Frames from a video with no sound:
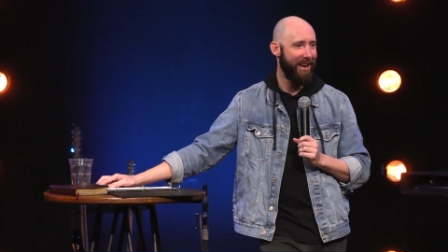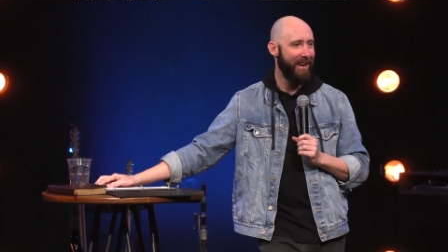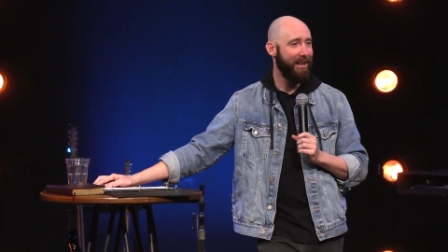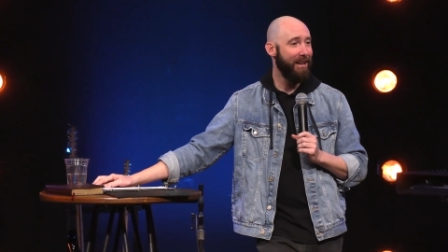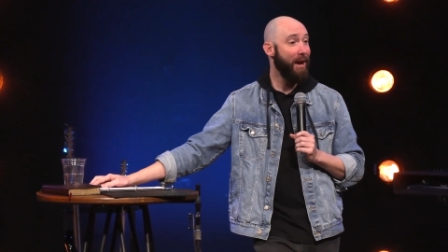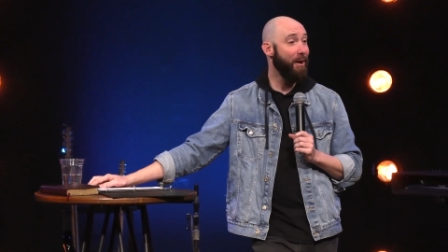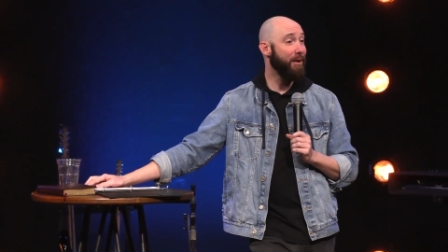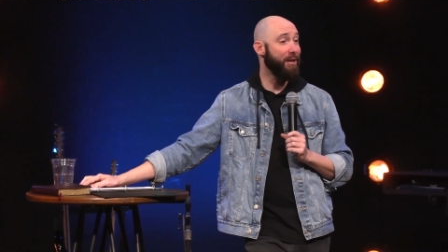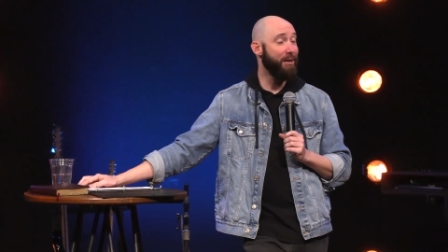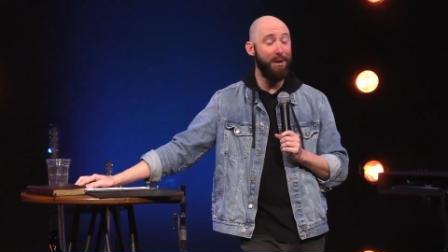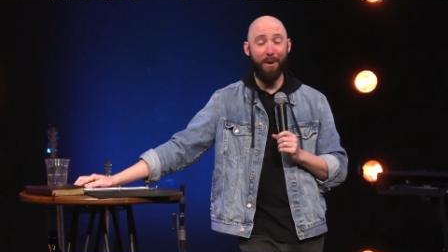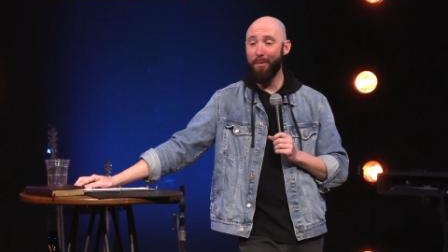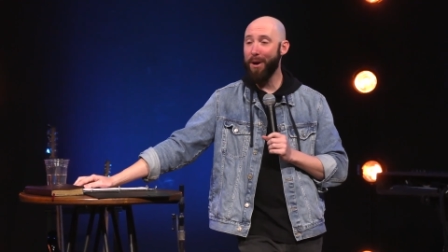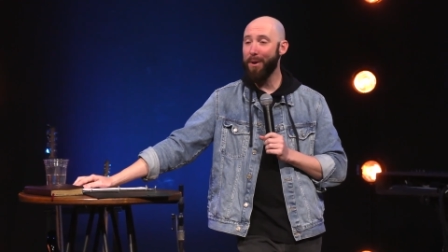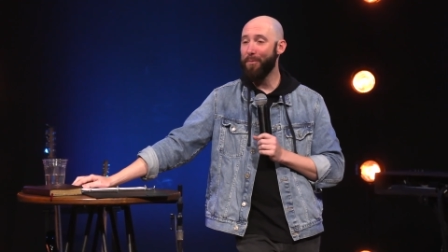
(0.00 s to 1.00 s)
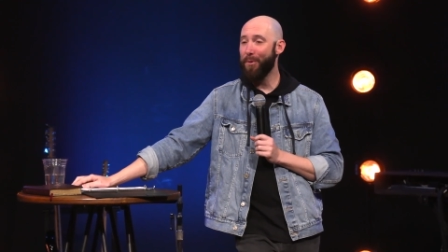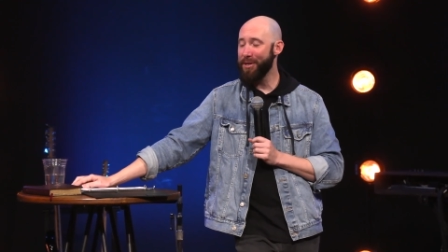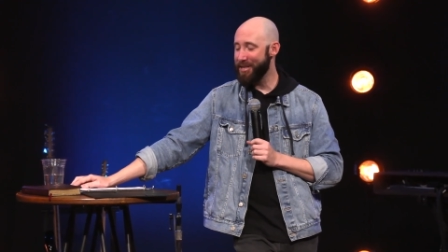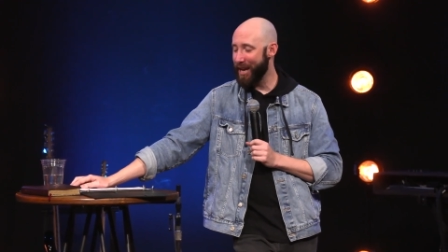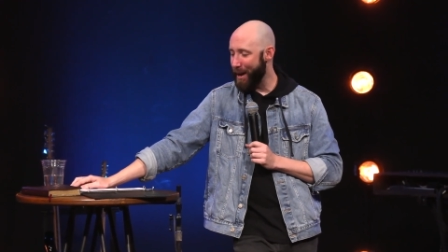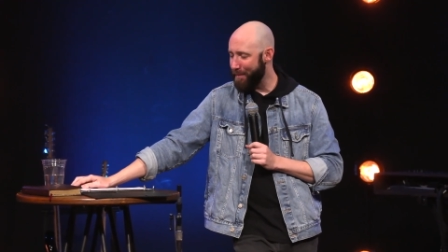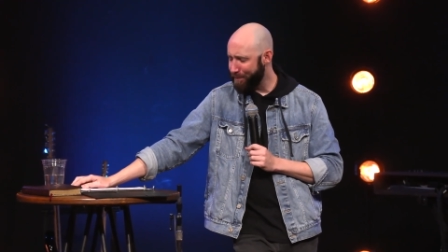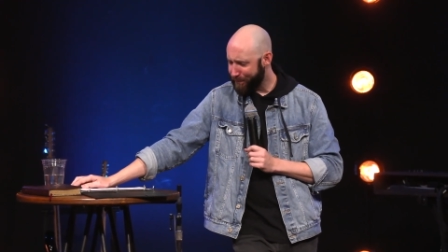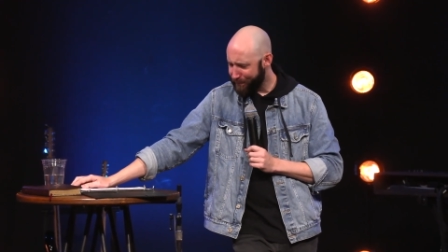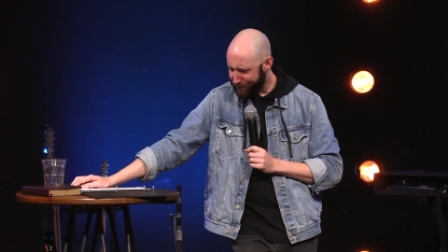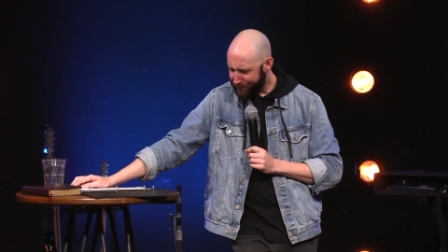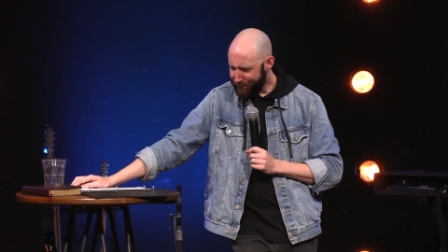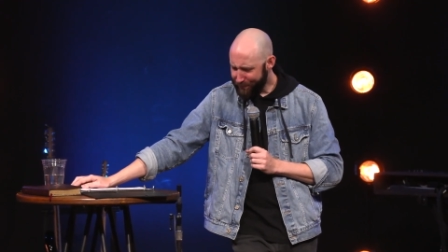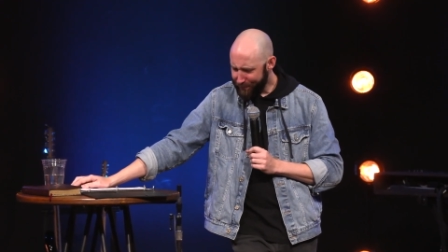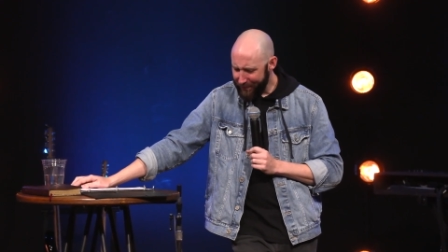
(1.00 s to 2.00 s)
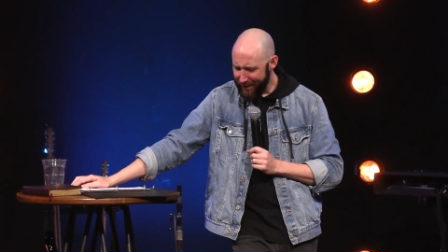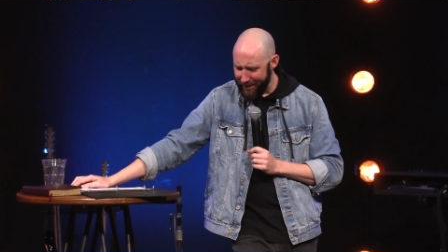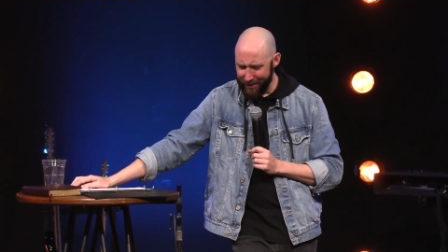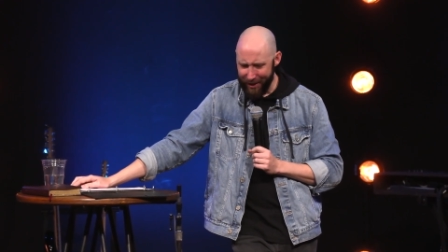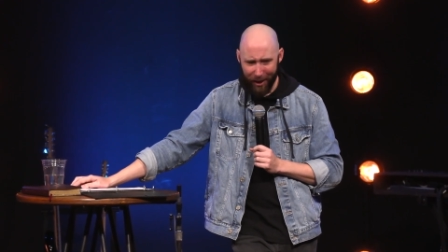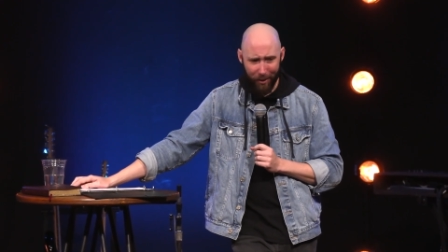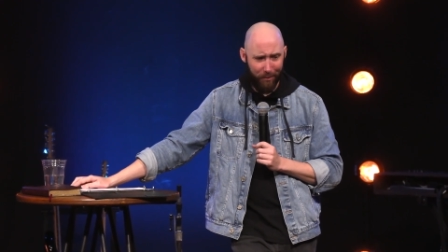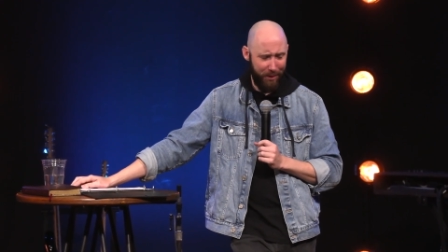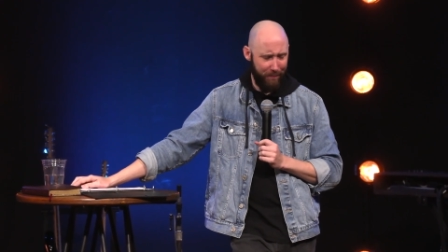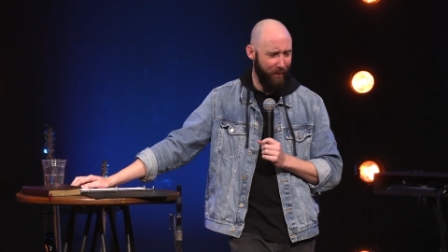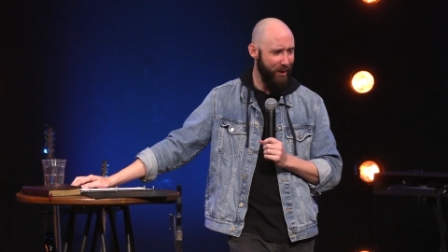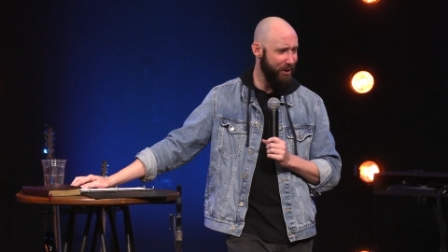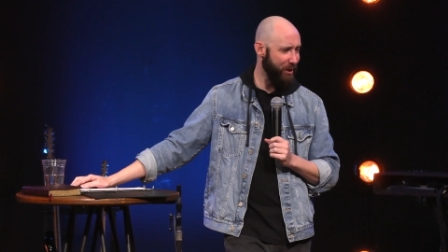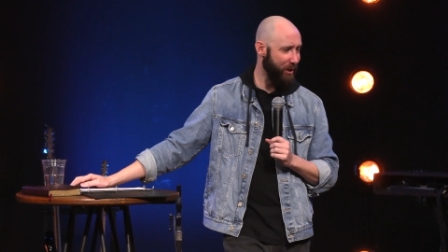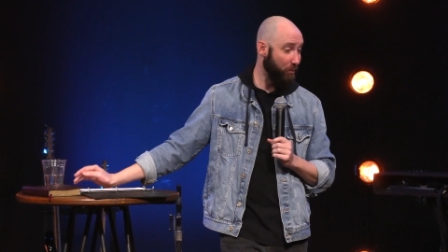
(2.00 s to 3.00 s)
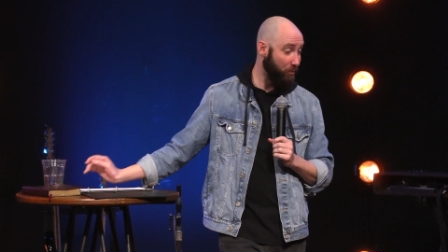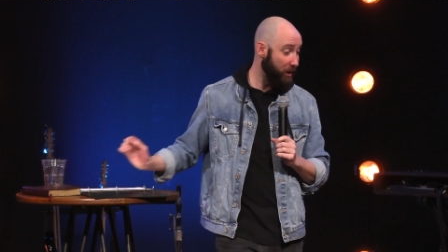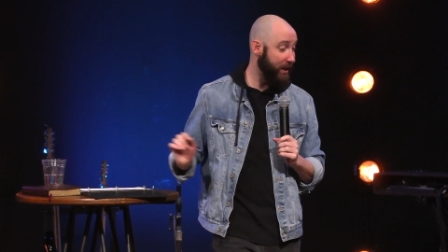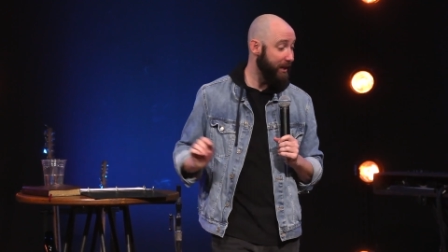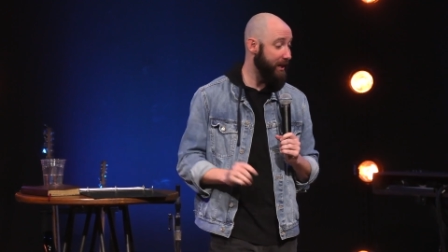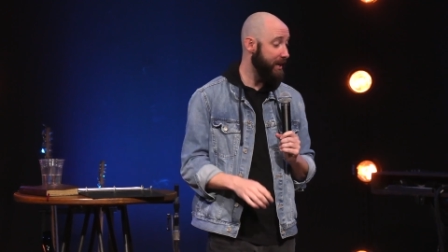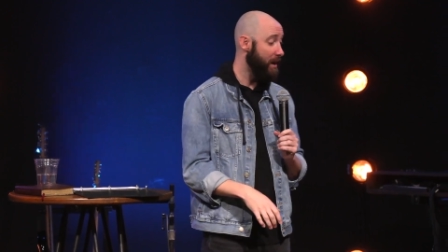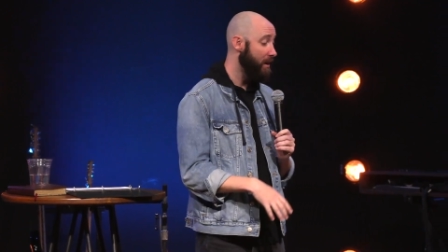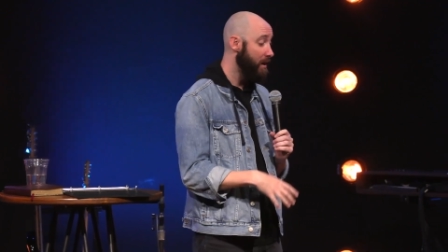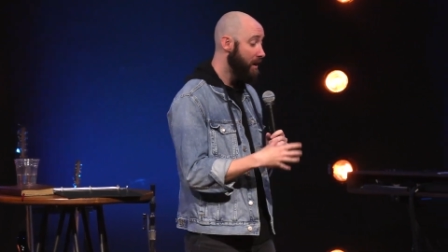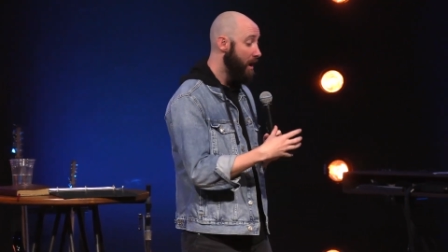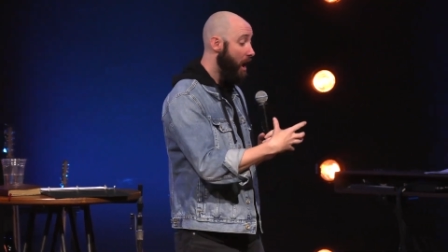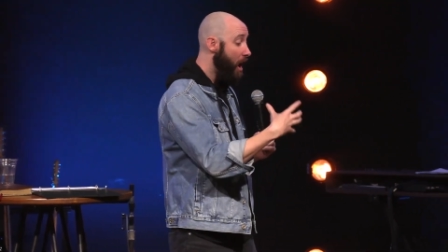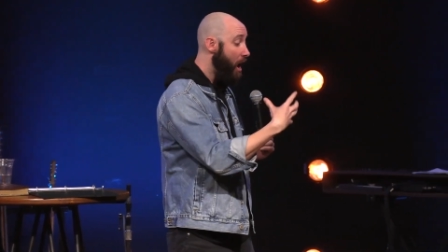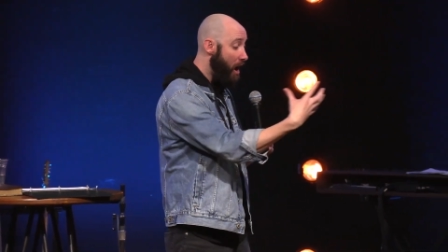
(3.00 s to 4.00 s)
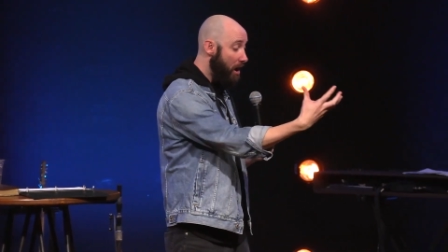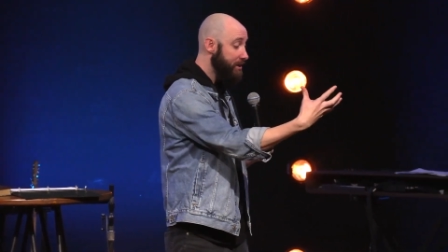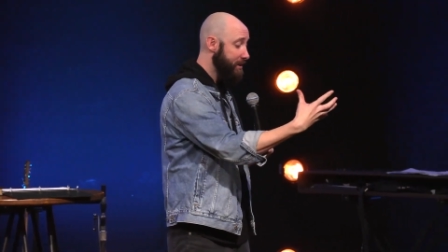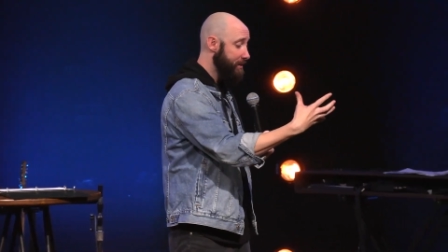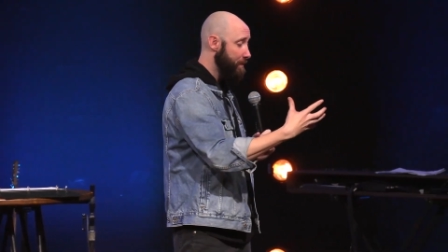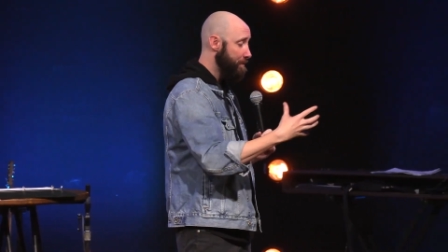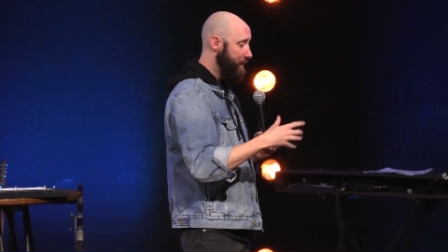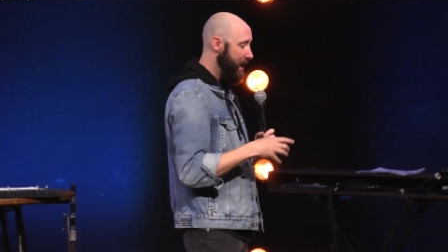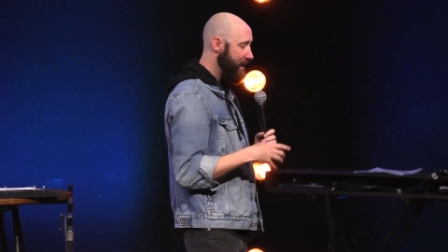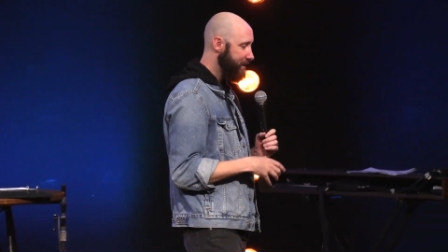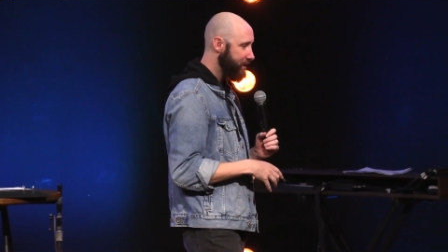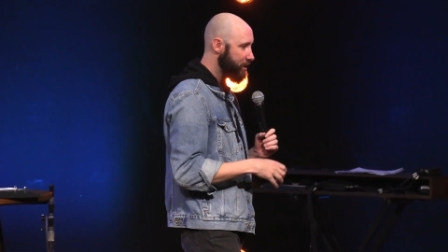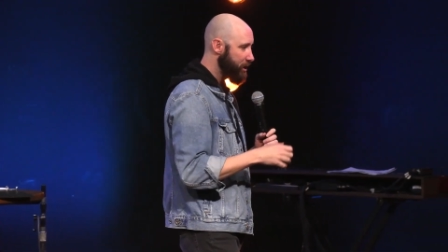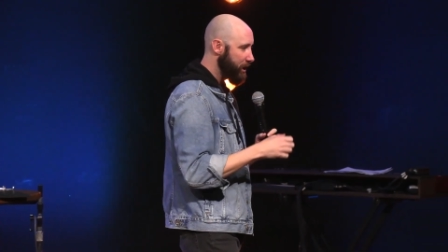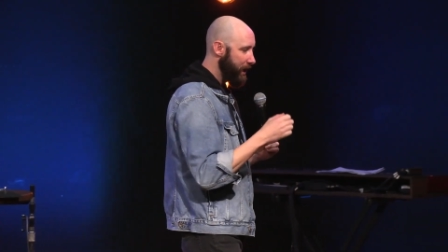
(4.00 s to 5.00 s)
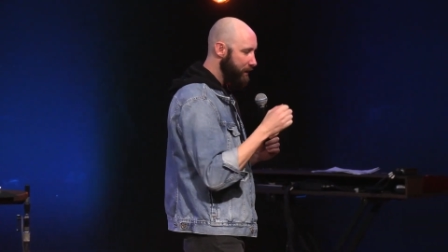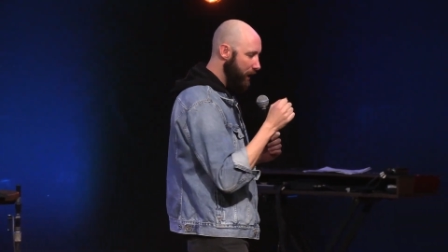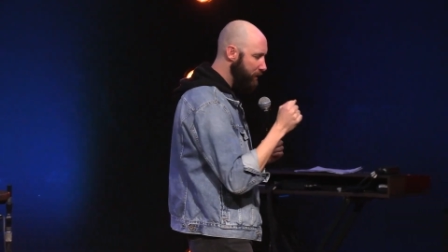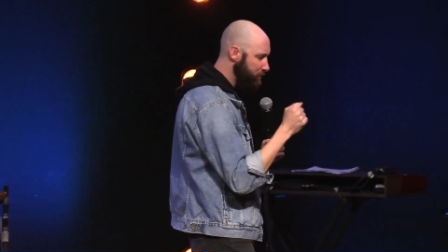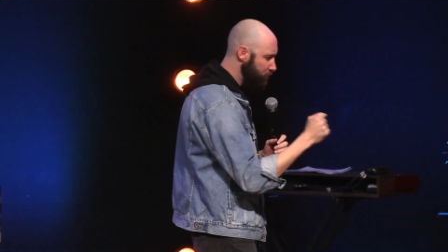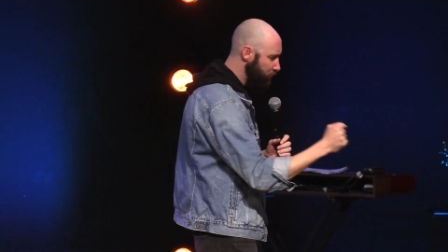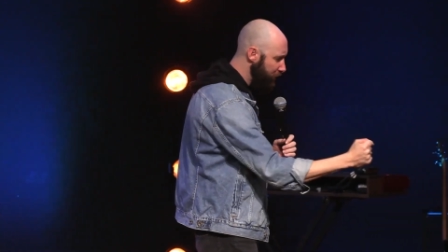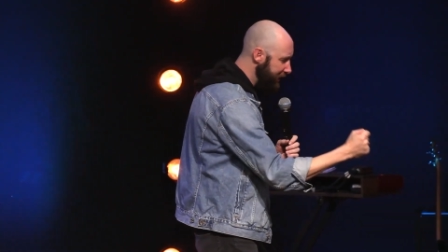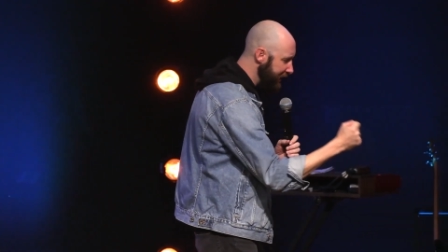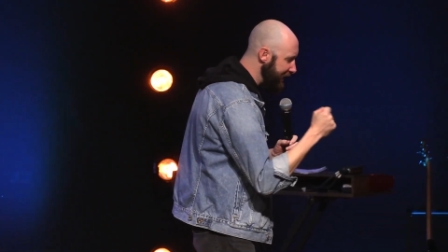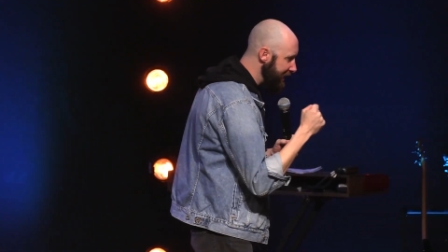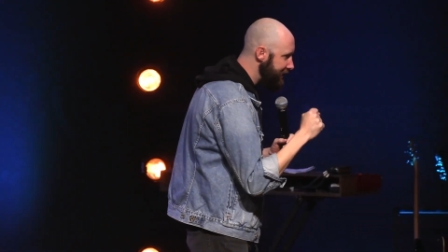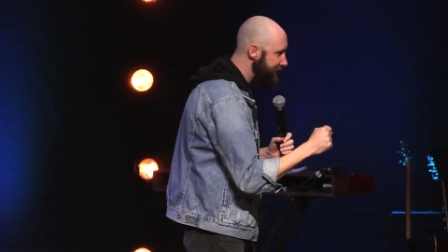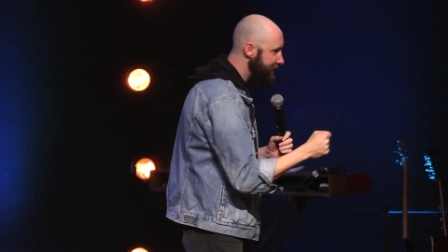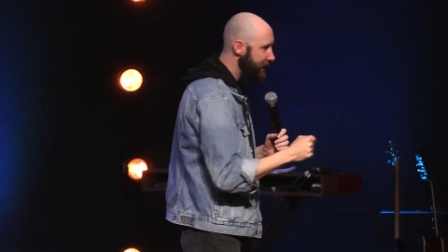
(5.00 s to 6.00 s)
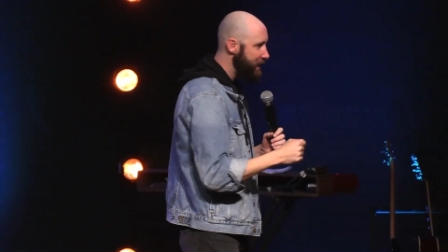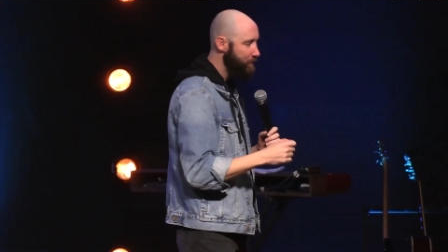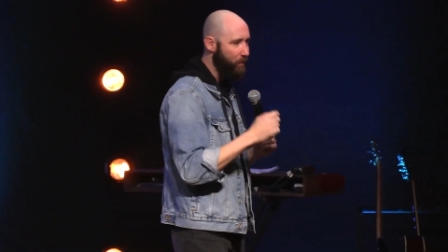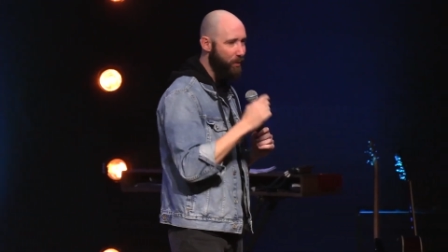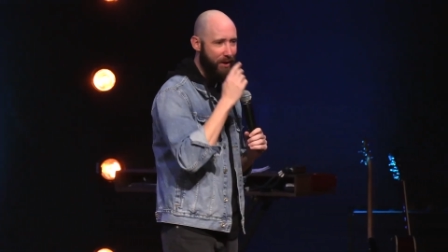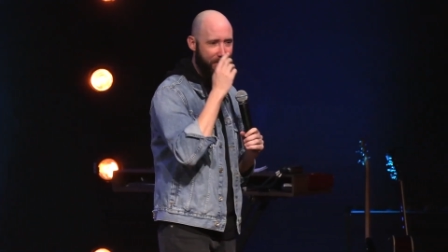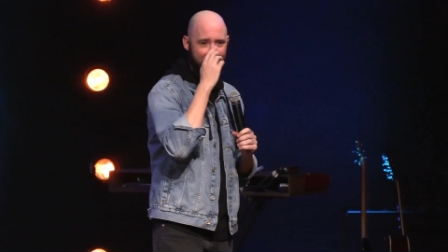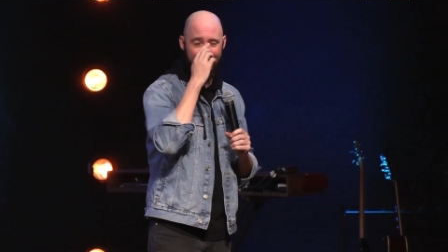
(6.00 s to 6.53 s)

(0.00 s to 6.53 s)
Now you know what? One time, Daryl was preaching a really awesome message, and he, he was really getting deep with it.